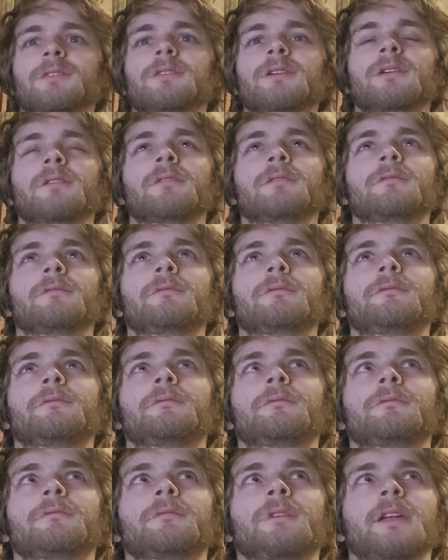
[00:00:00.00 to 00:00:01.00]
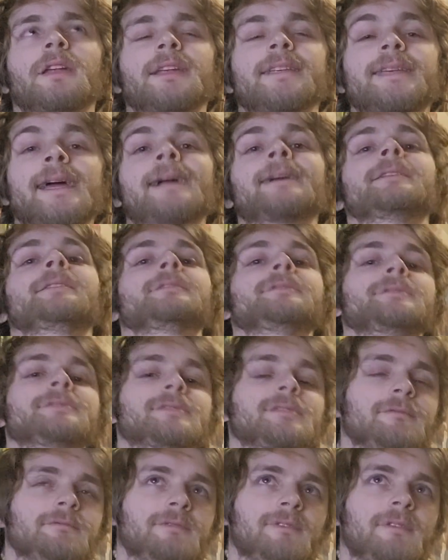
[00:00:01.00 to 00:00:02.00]
of kind of
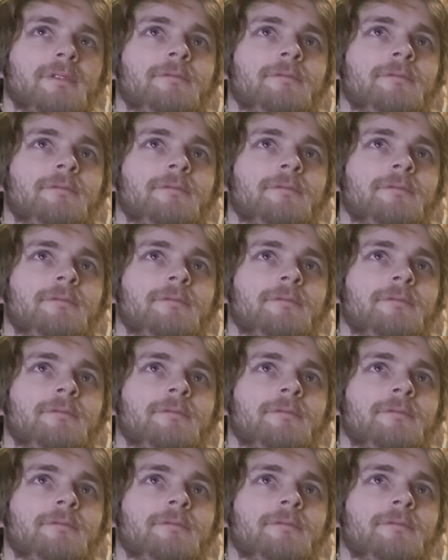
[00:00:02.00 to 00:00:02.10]
decadence of